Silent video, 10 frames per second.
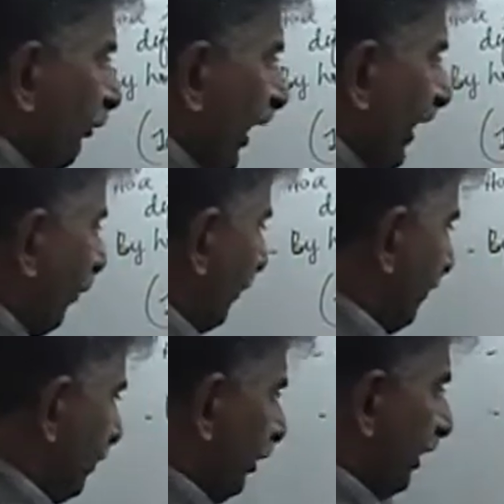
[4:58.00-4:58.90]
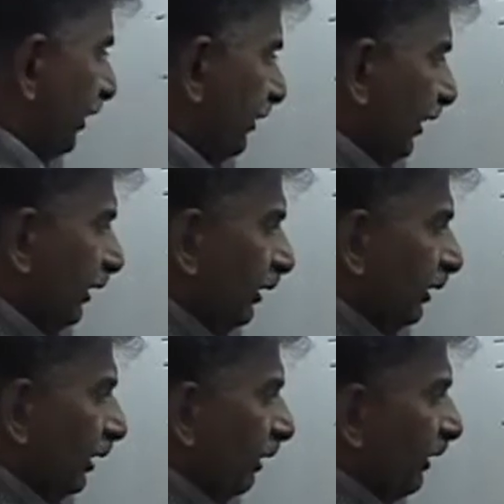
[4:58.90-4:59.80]
y was the unit digit.
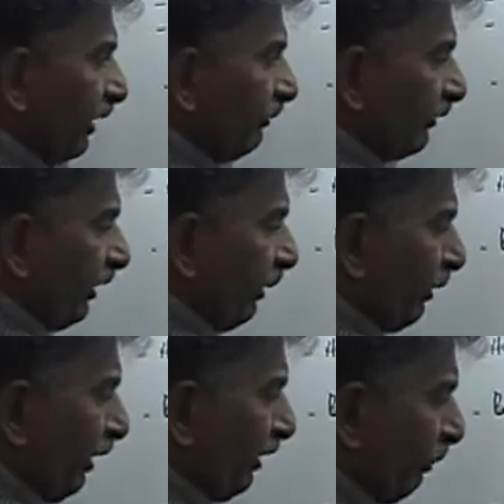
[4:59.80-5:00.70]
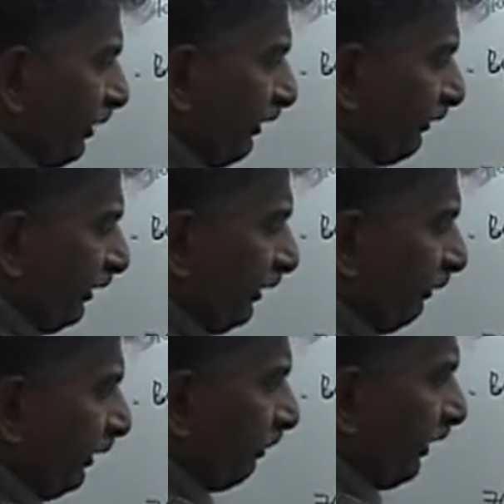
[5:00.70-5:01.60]
It becomes it, it appears in the
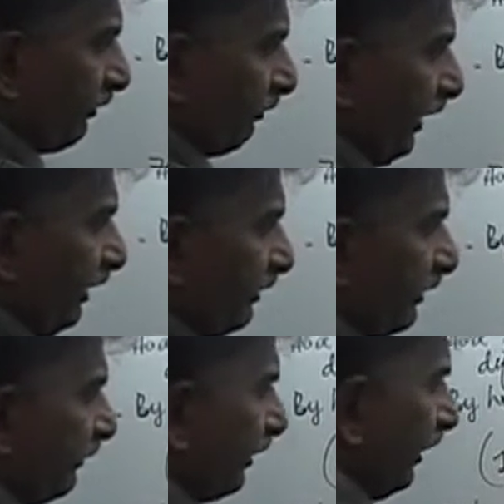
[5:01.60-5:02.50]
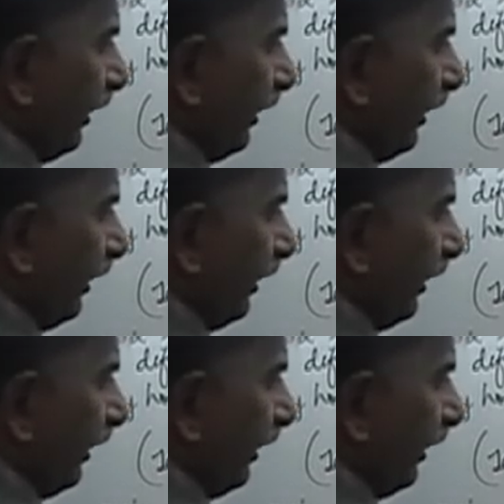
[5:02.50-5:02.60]
in the place of 10 digits,